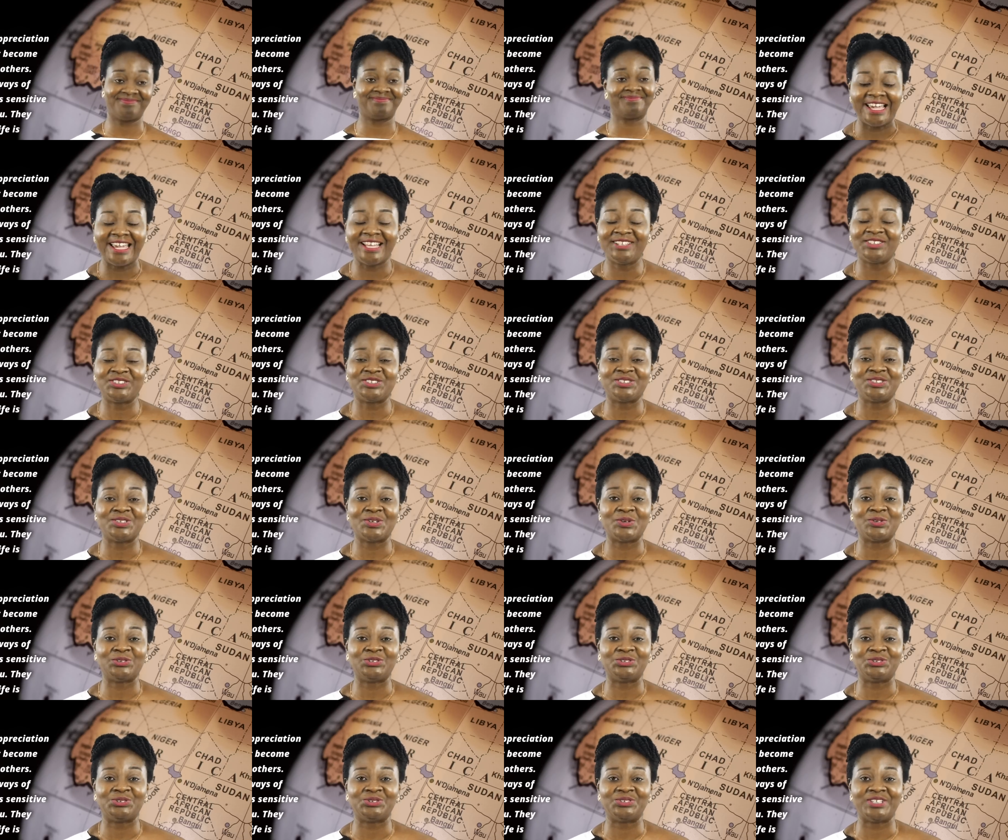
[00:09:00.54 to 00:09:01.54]
It's
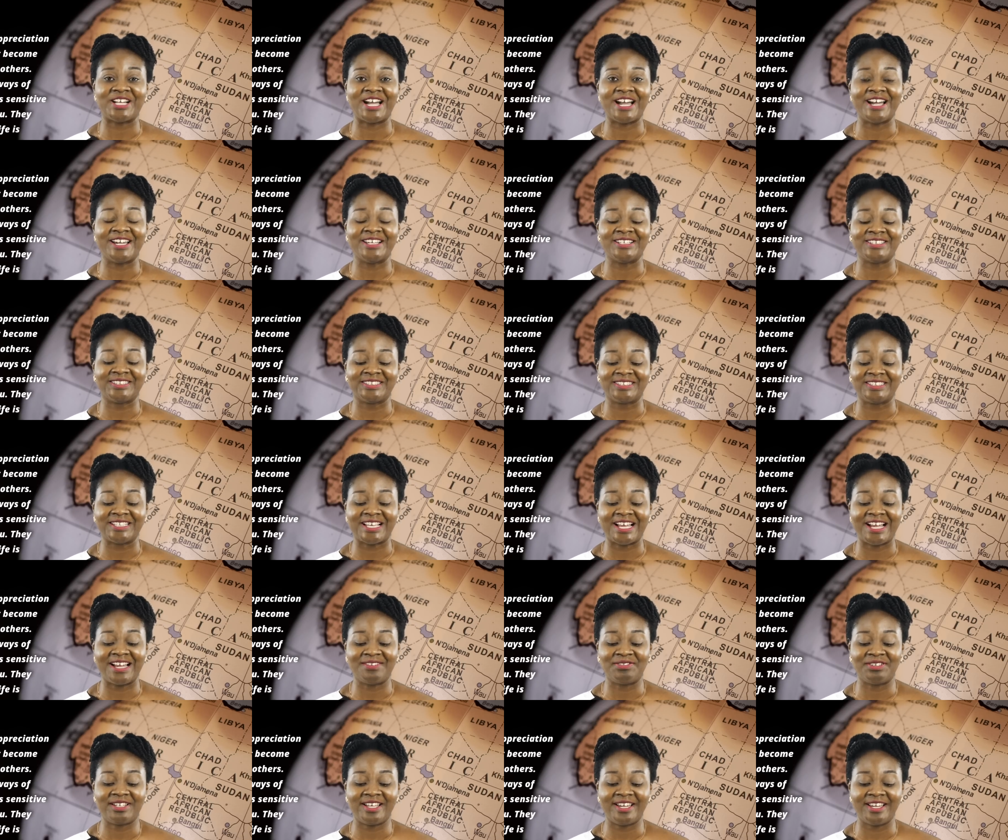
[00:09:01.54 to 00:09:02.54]
so true, guys.
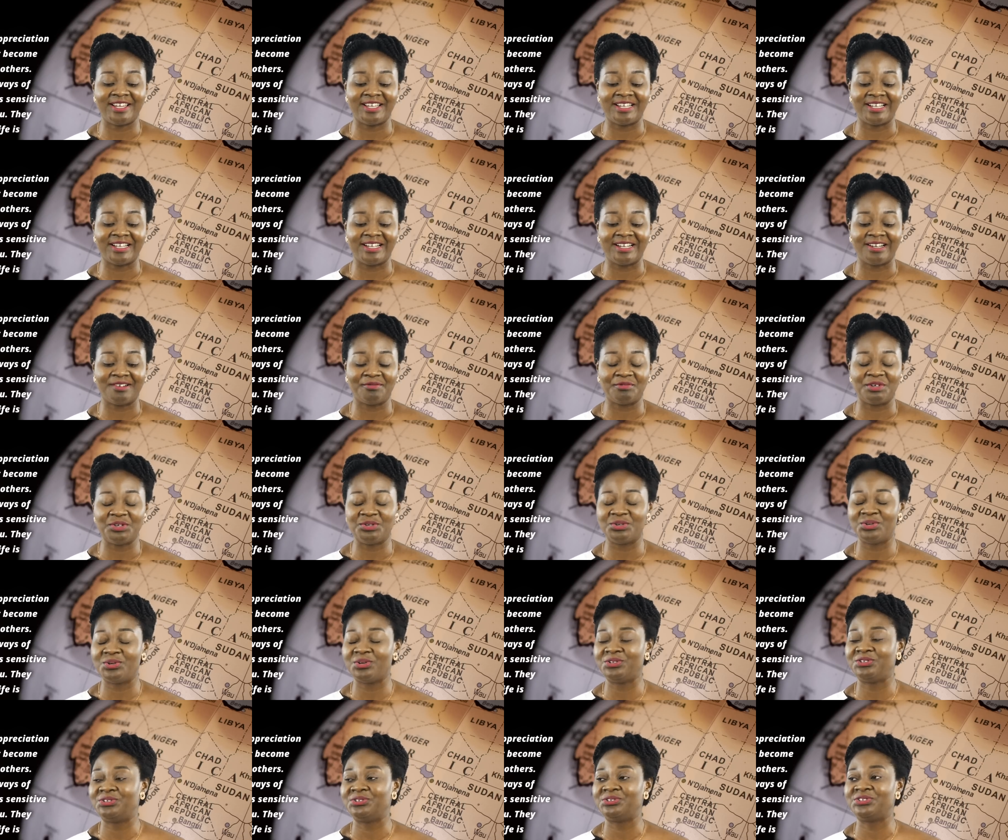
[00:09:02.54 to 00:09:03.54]
I feel like when you
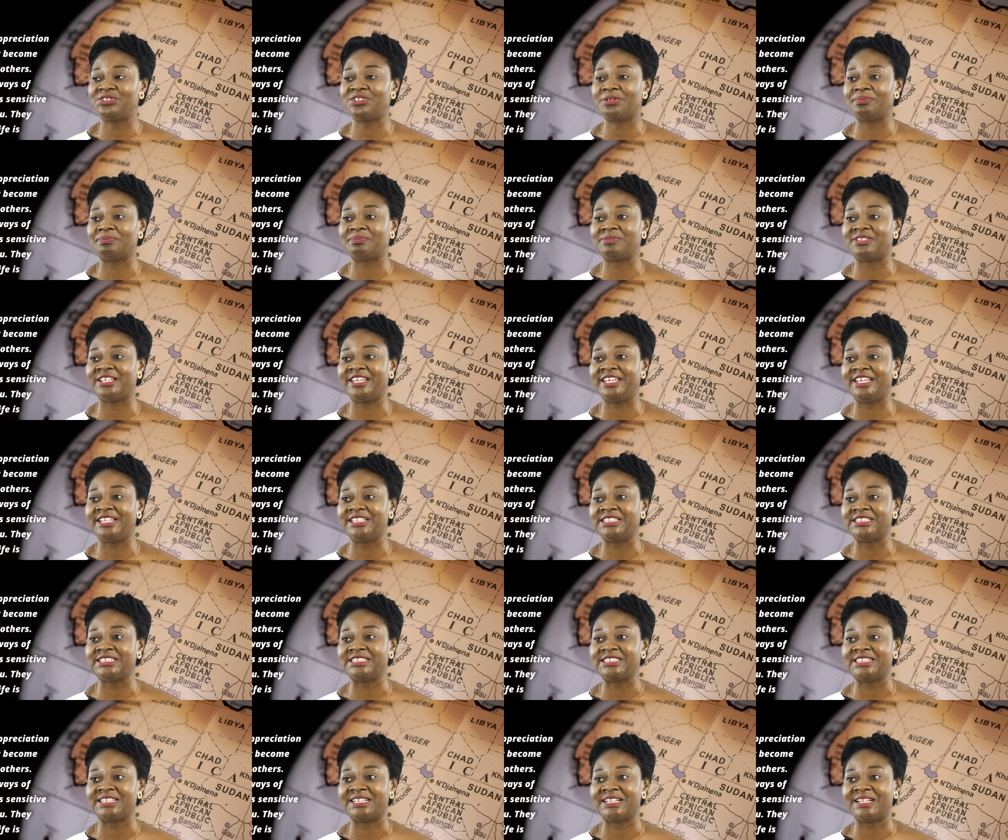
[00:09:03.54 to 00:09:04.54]
go through some
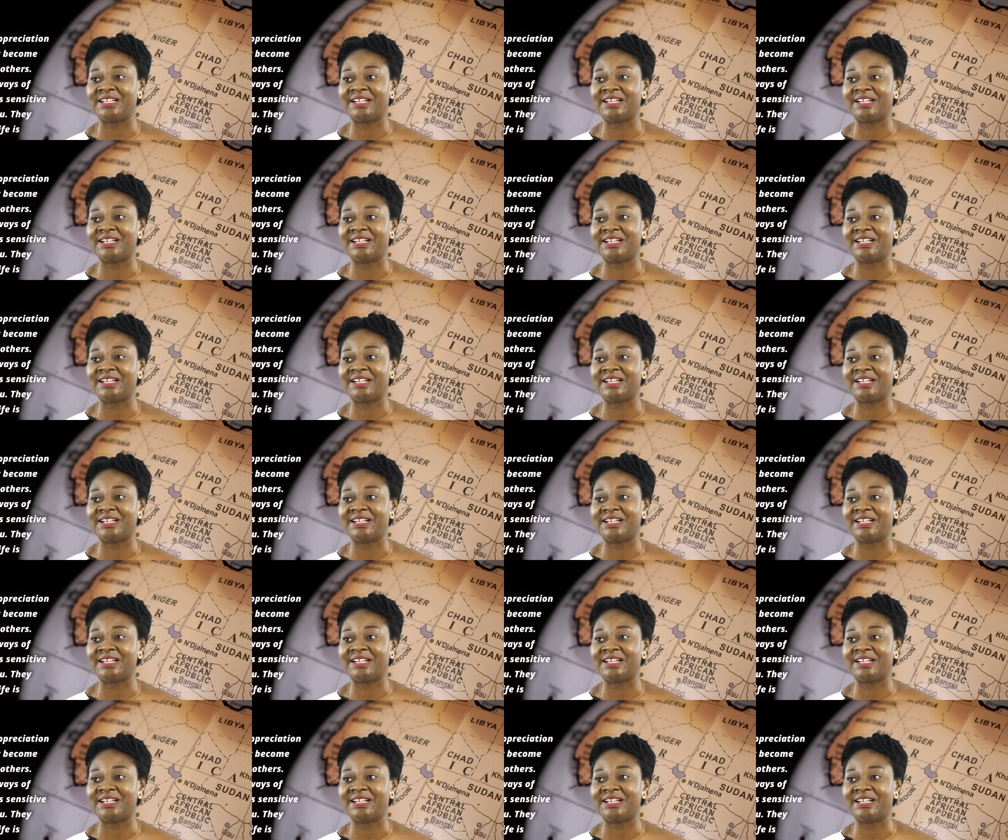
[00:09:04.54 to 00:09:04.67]
things